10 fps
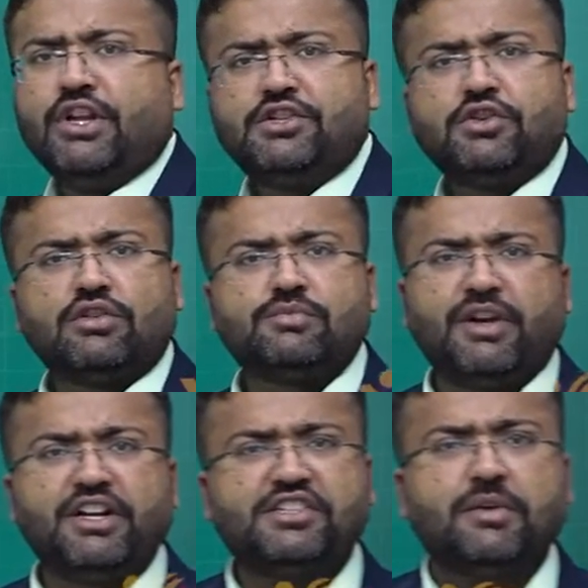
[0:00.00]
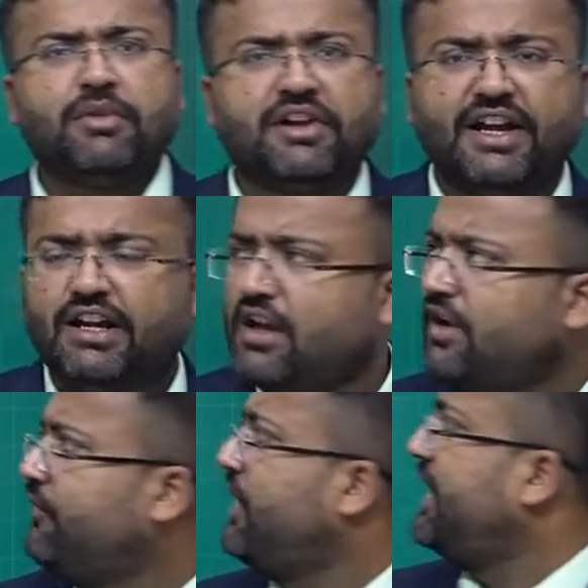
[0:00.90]
that looks pretty simple, right?
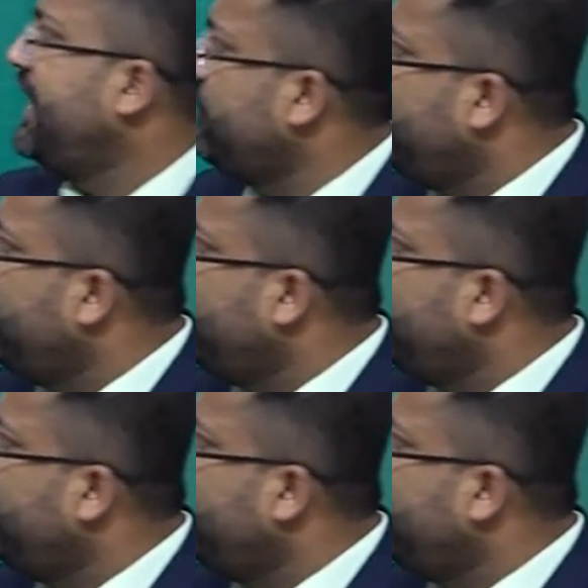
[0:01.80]
We get